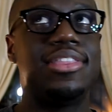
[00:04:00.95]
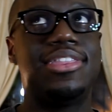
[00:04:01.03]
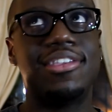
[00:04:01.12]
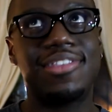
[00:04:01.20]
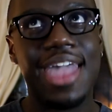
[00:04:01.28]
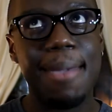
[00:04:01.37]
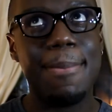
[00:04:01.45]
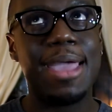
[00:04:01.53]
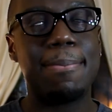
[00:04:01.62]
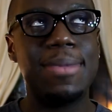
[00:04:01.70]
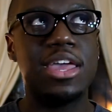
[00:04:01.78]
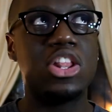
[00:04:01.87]
Does that
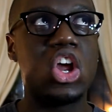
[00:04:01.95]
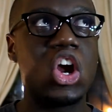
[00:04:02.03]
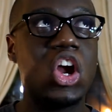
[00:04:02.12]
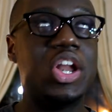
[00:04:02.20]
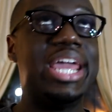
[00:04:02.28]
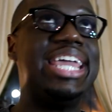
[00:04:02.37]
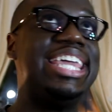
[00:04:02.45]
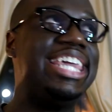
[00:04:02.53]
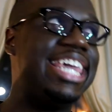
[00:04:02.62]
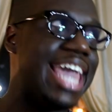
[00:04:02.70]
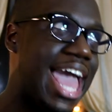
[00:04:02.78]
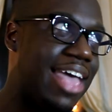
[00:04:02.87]
make me a nerd?
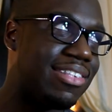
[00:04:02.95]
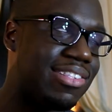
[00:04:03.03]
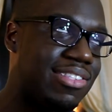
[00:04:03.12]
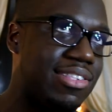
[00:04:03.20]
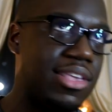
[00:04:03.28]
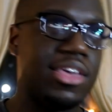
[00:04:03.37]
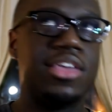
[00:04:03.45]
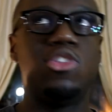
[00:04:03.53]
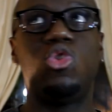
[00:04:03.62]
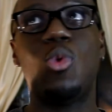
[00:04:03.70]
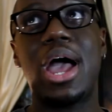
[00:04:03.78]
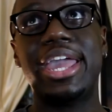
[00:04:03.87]
Yes.
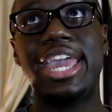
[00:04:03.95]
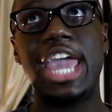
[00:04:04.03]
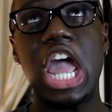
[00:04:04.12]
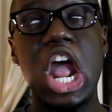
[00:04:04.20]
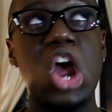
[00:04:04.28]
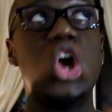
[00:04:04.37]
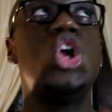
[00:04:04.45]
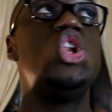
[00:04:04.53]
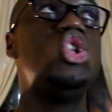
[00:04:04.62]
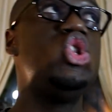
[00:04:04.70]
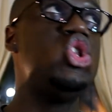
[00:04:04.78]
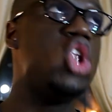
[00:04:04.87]
Do I care?
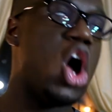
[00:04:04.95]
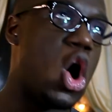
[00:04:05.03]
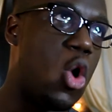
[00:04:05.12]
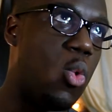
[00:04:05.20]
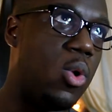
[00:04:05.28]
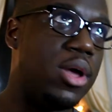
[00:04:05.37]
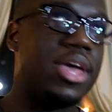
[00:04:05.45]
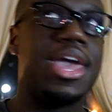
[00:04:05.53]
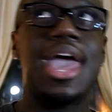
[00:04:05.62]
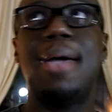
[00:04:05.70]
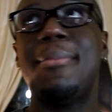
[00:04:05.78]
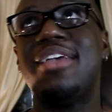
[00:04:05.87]
No.
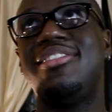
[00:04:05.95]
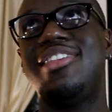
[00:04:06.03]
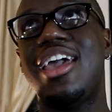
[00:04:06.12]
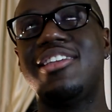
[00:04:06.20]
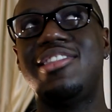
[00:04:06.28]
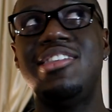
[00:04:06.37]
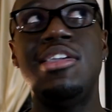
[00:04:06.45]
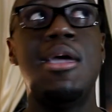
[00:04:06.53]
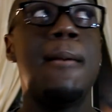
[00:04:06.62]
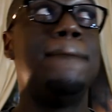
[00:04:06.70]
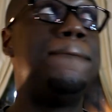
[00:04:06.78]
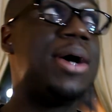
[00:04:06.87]
Am I
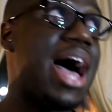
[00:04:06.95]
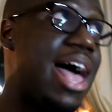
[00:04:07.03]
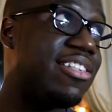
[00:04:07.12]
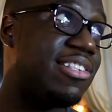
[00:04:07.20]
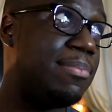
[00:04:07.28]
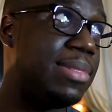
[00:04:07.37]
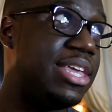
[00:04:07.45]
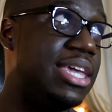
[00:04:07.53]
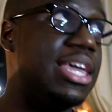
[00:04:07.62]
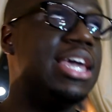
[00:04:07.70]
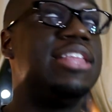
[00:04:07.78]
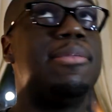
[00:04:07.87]
sexy? Possibly.
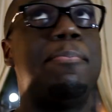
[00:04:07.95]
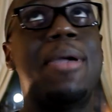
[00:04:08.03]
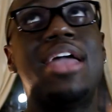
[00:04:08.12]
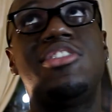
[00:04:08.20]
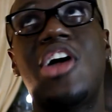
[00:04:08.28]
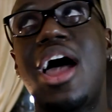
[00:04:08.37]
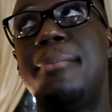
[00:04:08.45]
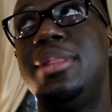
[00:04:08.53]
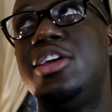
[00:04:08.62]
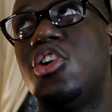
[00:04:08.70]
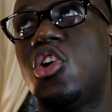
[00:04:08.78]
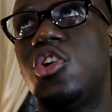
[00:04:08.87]
Depends on how many
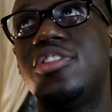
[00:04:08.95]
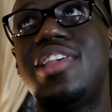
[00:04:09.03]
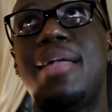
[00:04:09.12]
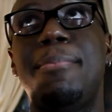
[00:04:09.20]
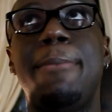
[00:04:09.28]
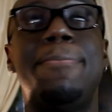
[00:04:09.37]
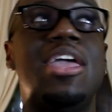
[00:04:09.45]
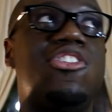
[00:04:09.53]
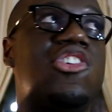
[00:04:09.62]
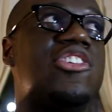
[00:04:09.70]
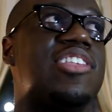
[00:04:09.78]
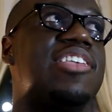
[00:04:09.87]
girls send me
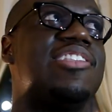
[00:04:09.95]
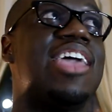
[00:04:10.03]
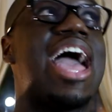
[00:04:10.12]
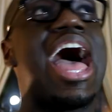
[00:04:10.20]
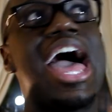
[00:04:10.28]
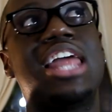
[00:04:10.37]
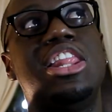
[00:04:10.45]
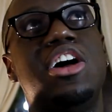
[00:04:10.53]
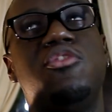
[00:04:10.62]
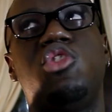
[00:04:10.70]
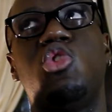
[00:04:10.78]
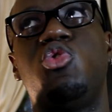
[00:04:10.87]
pictures that say I
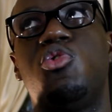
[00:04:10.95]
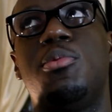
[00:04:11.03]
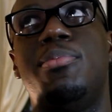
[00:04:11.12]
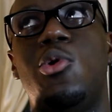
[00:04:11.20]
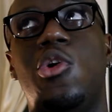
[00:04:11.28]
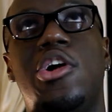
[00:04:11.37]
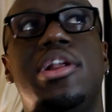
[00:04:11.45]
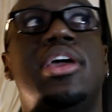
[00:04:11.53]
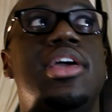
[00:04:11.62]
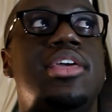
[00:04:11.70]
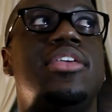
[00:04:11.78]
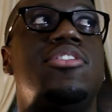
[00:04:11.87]
love JoshenReborn
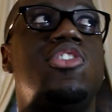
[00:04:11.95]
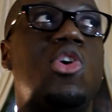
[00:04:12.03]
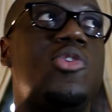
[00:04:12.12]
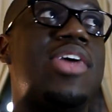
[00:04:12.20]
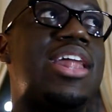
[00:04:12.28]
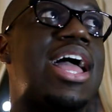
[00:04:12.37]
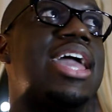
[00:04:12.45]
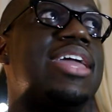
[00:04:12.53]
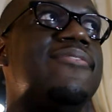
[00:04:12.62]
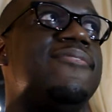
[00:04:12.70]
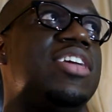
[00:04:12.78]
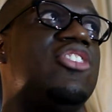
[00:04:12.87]
so that I
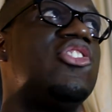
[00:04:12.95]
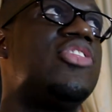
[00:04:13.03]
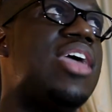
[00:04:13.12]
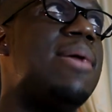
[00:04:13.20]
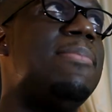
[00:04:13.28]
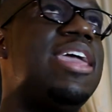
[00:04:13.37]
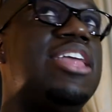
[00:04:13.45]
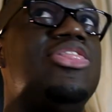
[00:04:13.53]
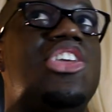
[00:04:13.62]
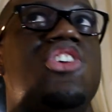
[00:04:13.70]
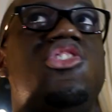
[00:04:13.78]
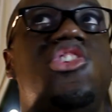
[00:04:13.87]
can feature them in
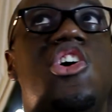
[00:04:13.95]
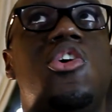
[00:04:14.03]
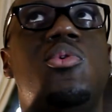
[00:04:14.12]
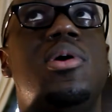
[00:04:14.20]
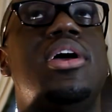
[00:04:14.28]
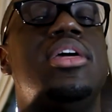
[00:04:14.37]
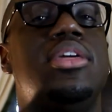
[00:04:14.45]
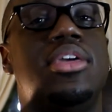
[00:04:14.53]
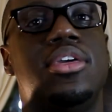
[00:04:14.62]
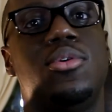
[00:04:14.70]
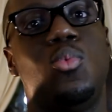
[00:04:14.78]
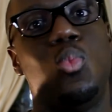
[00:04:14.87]
this show.
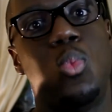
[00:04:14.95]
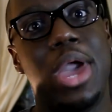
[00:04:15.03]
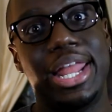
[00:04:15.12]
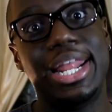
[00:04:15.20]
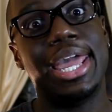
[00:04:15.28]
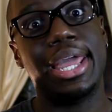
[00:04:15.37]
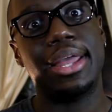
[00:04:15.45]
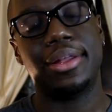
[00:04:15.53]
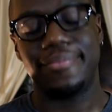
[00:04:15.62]
Winning.